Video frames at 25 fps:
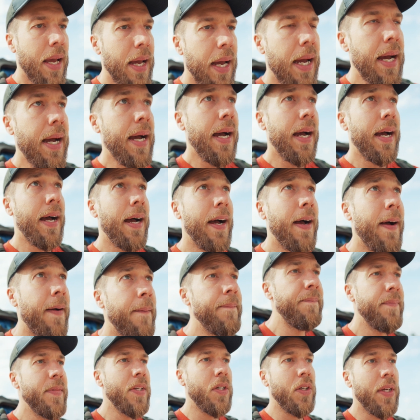
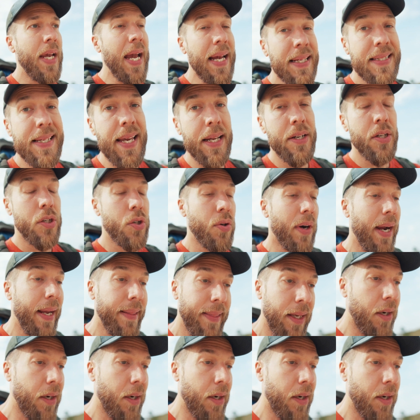so you guys get to try it.